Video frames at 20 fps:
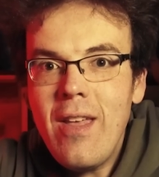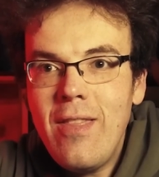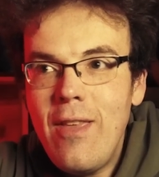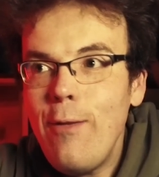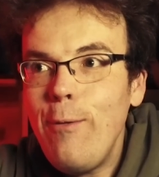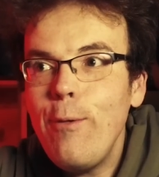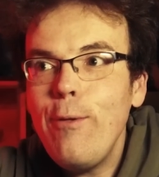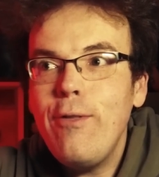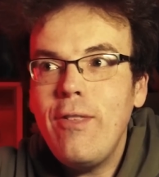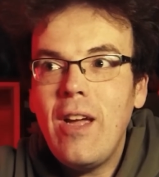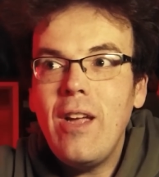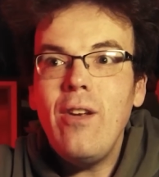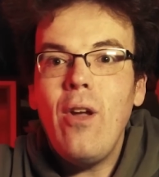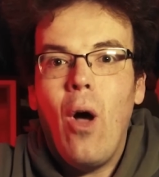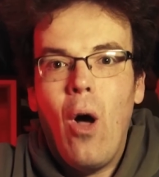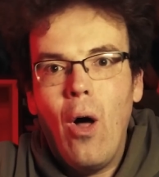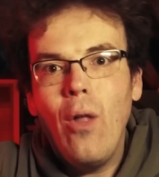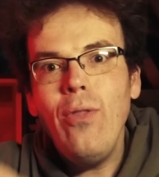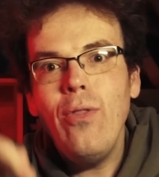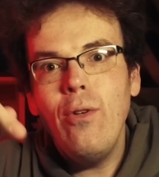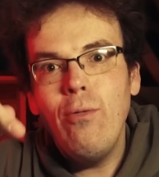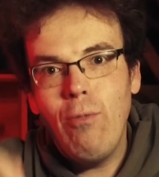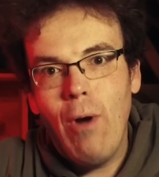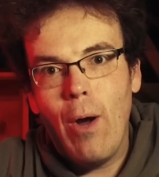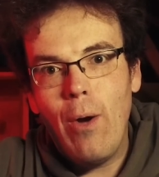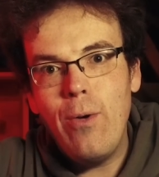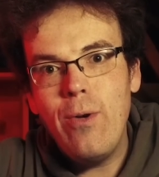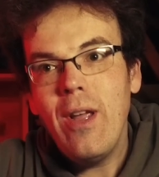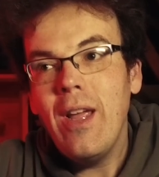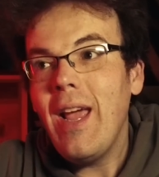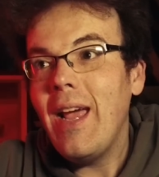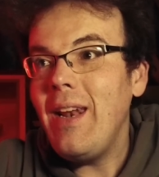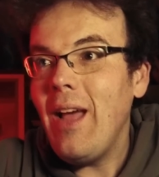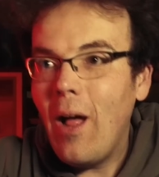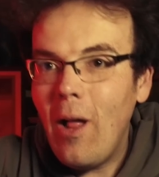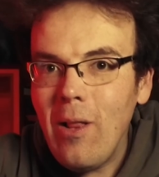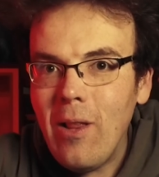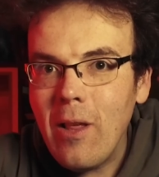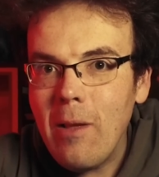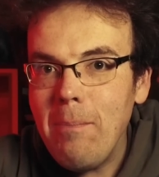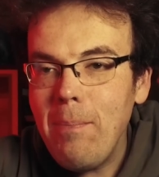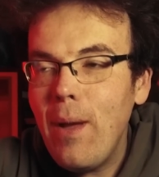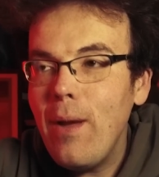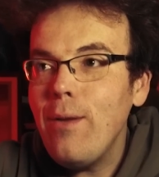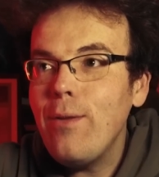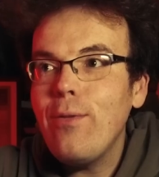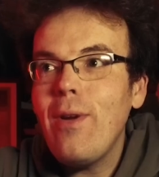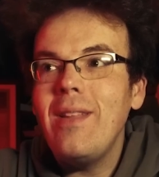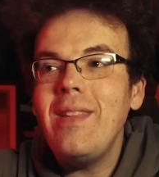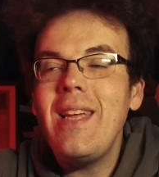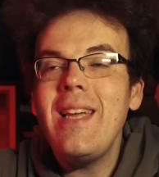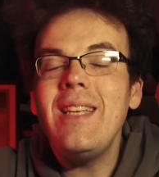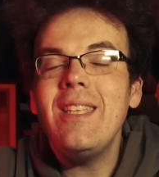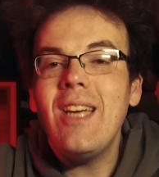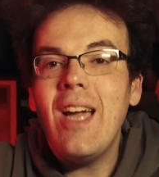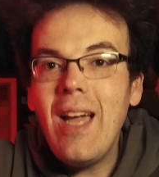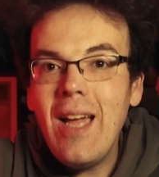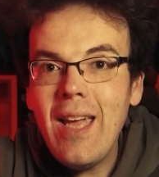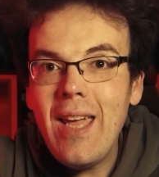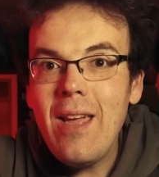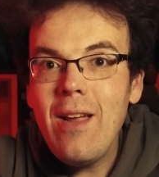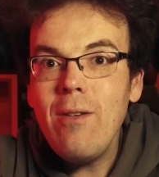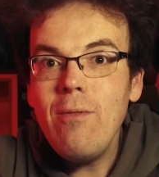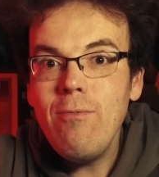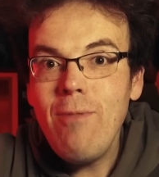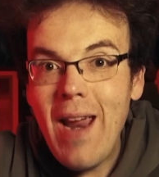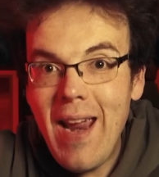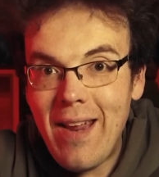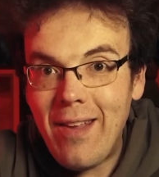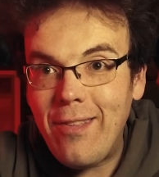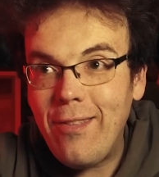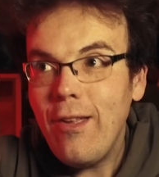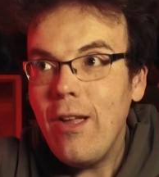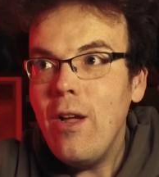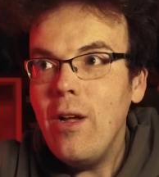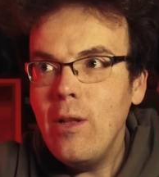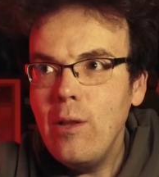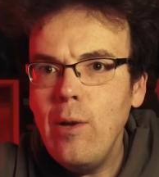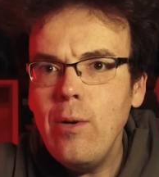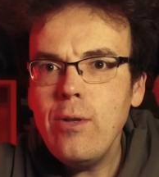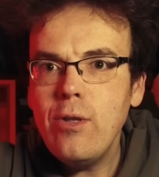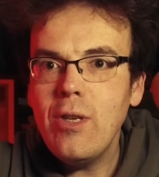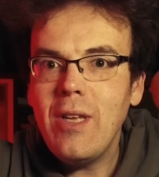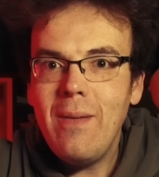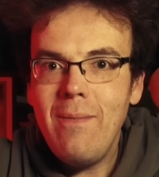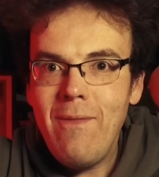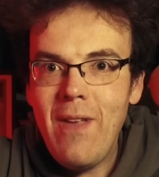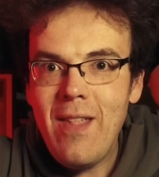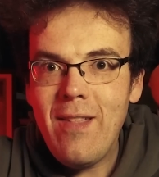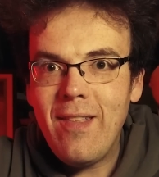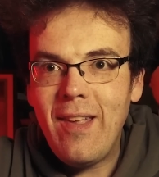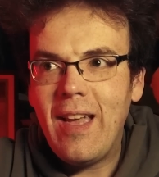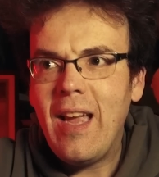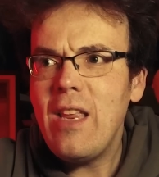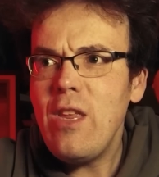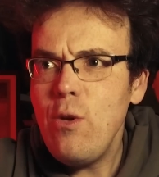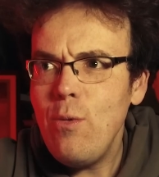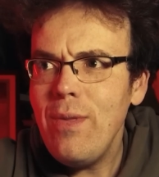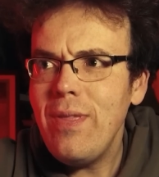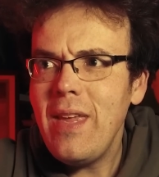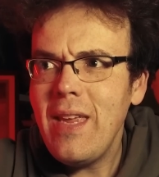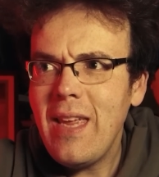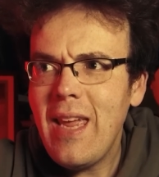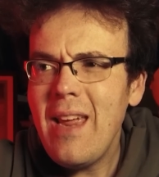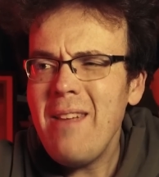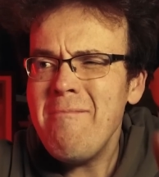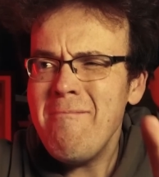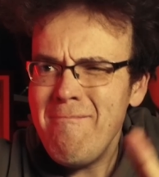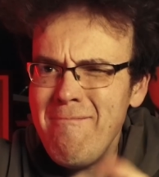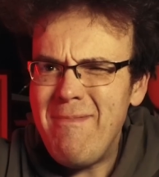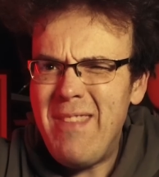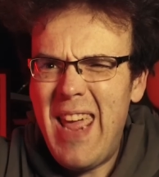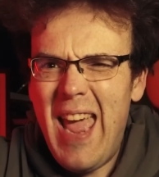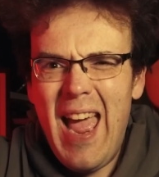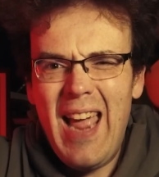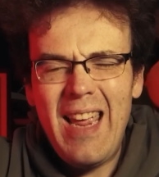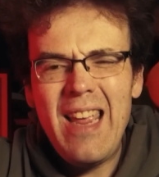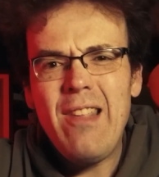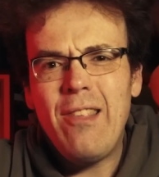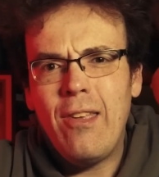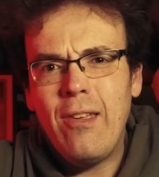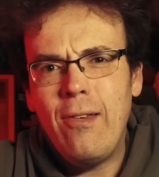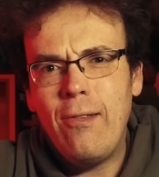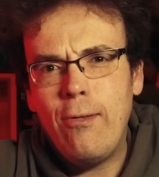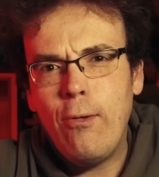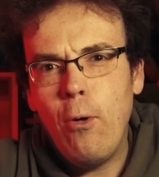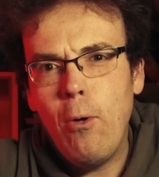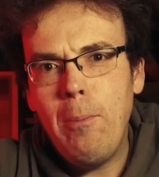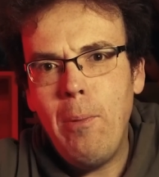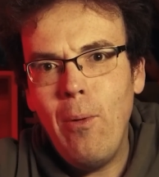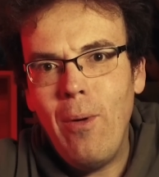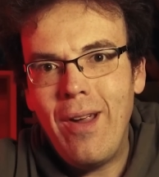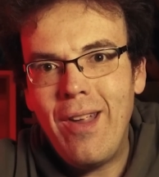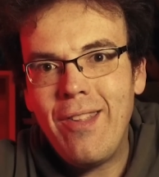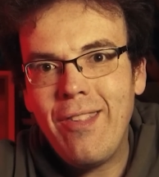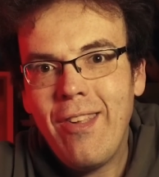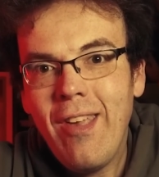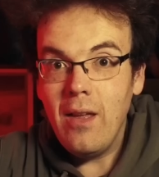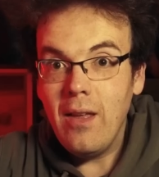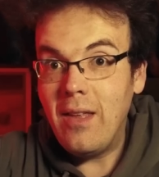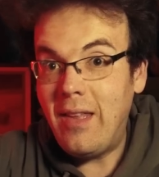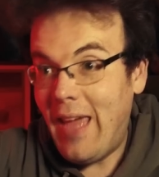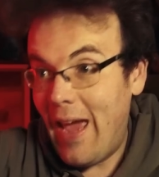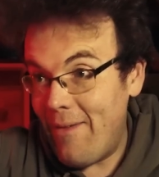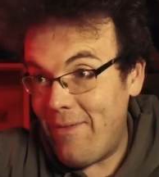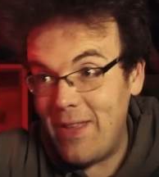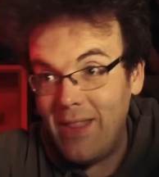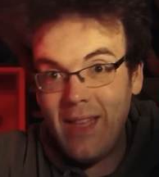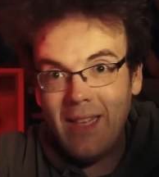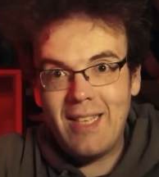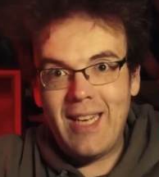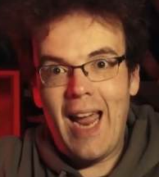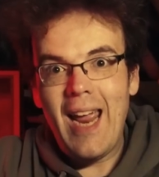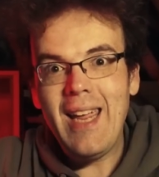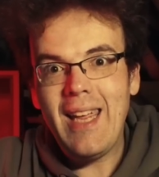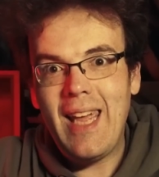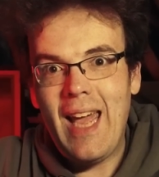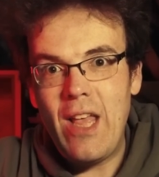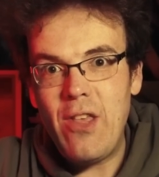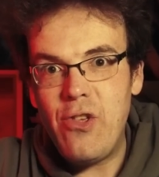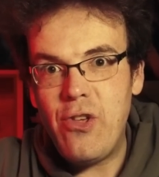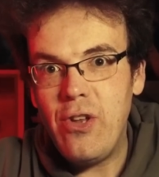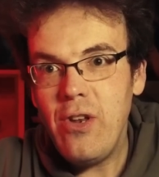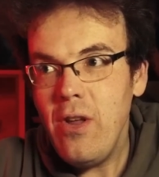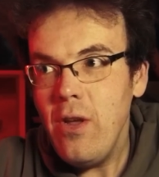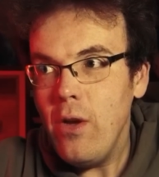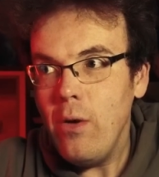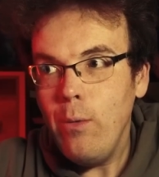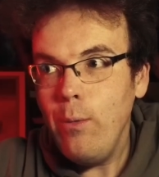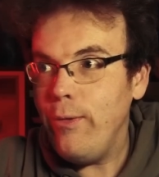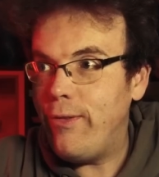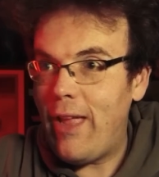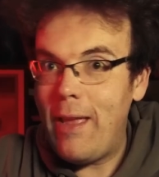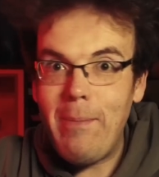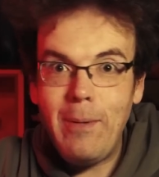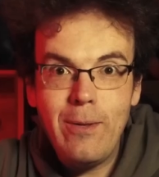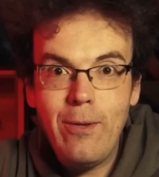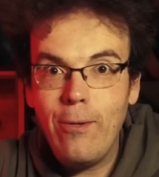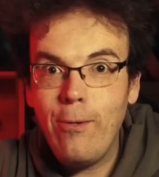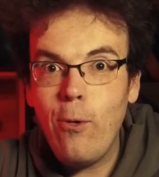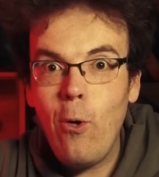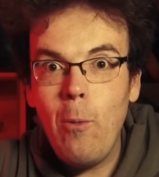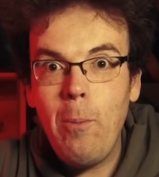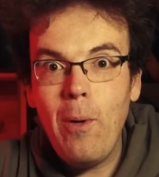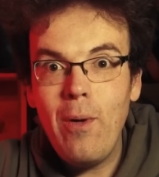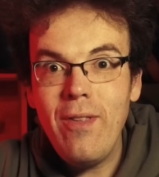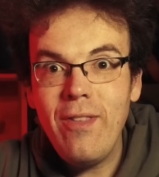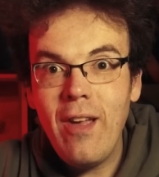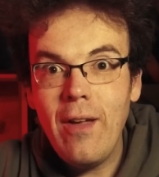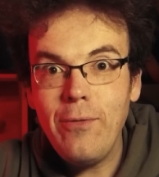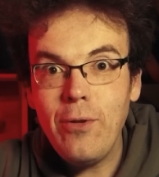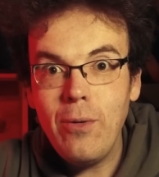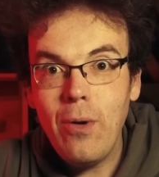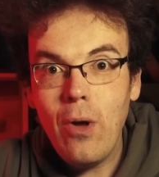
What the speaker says: This was done on the road, and Hülkenberg throughout the entire race looked convincing, and you were thinking, yeah, he's going to score points. Kevin the Tank Engine was able to score points after